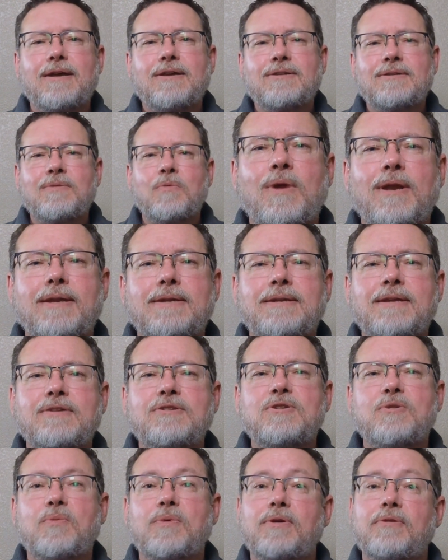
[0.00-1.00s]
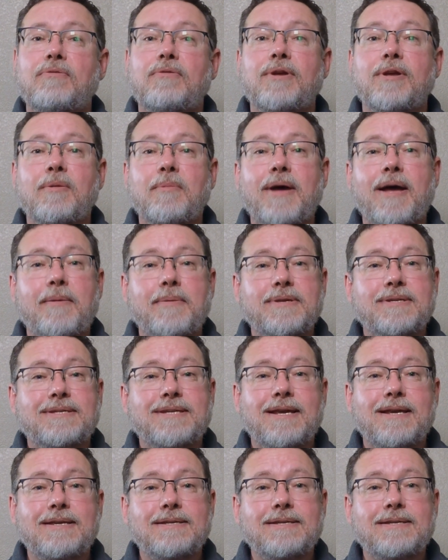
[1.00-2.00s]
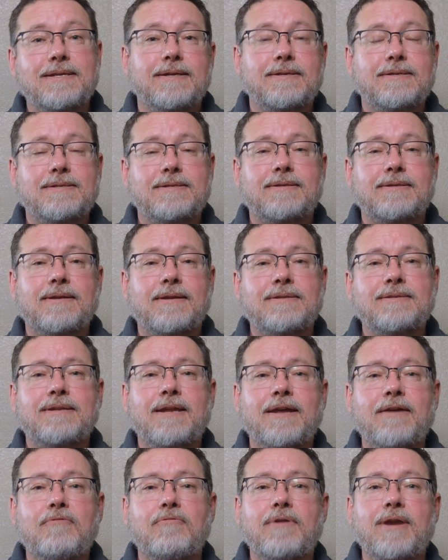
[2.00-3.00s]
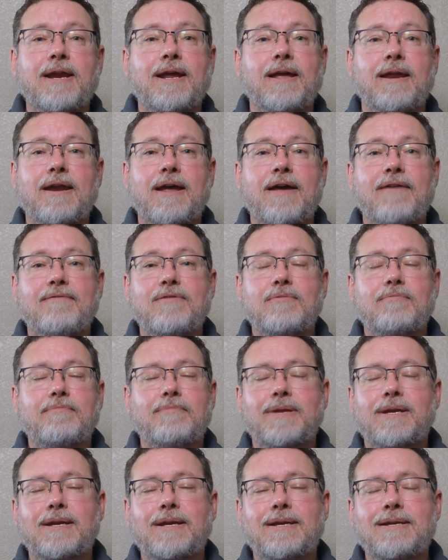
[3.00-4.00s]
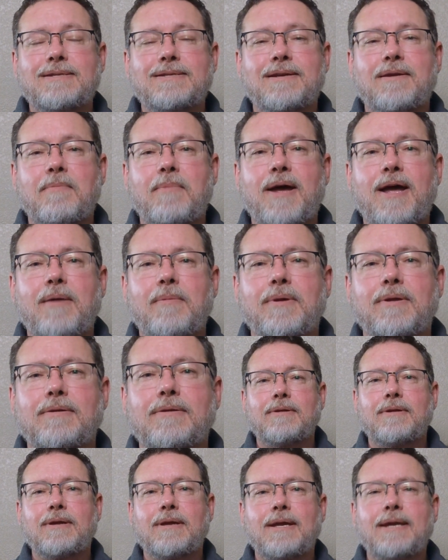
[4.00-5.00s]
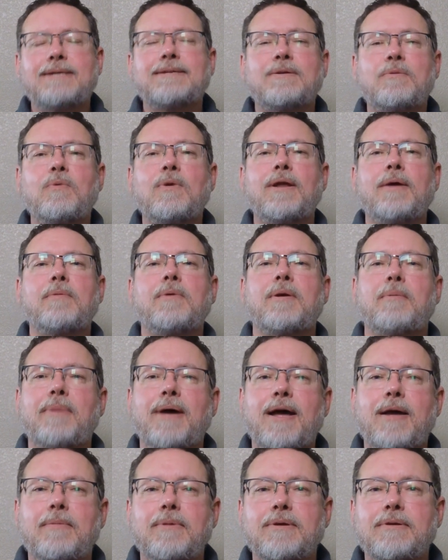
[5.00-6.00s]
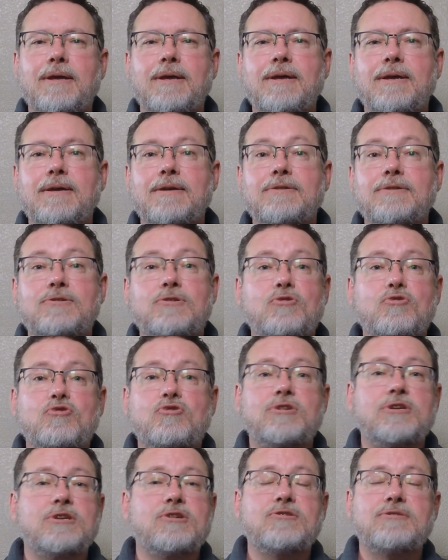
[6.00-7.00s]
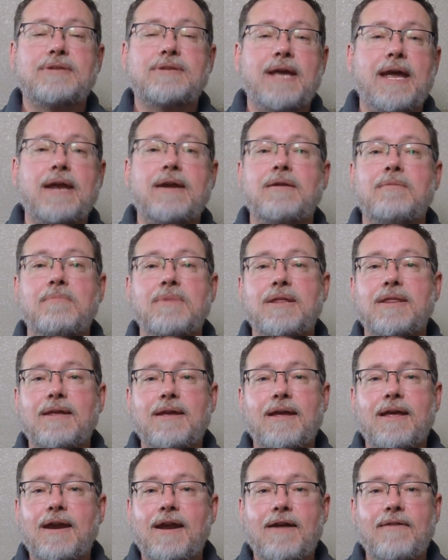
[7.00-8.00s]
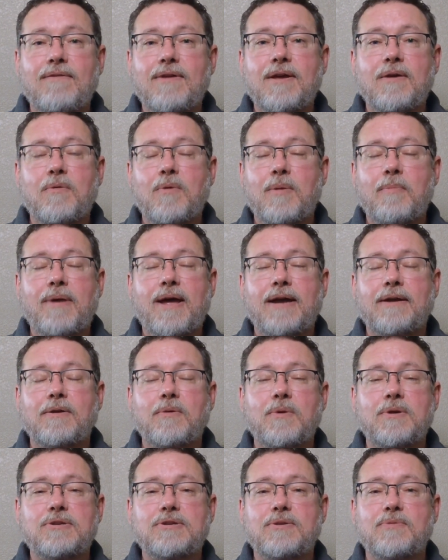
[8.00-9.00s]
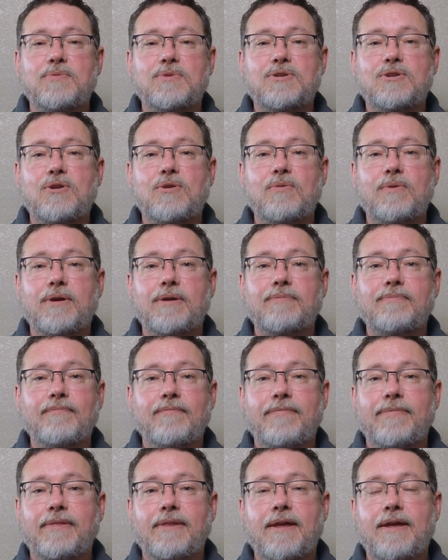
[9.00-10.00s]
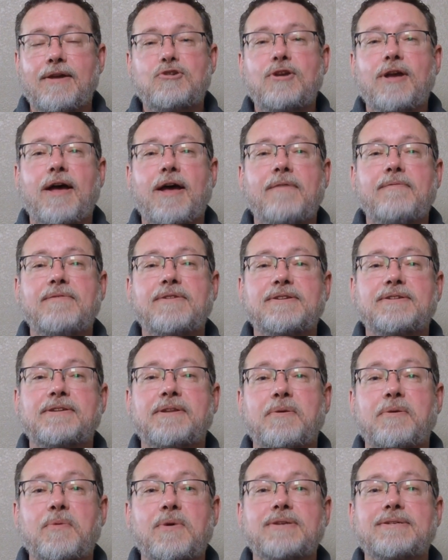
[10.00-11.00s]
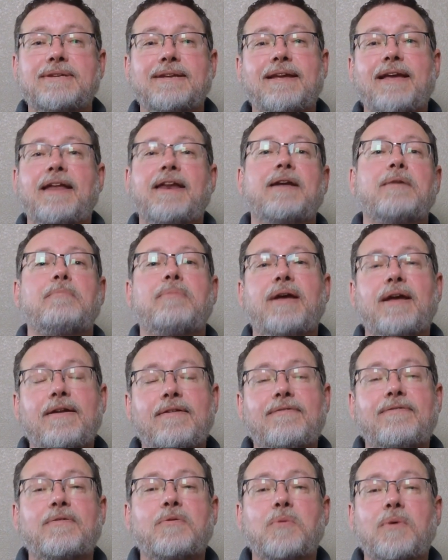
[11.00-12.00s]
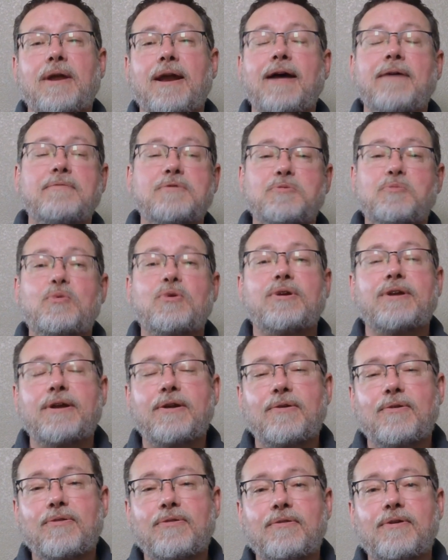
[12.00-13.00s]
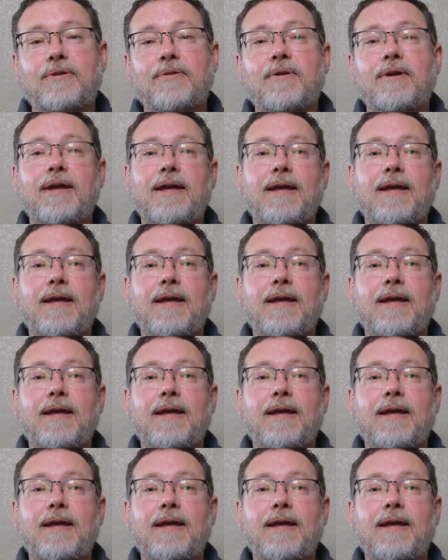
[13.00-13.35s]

She said, well, it tells you what a real Bible says, and it's like reading a novel, but it isn't a Bible. And I said, well, I want a Bible. So she just handed me the NIV and went back to what she was doing. She obviously wasn't getting paid for what I was putting her through.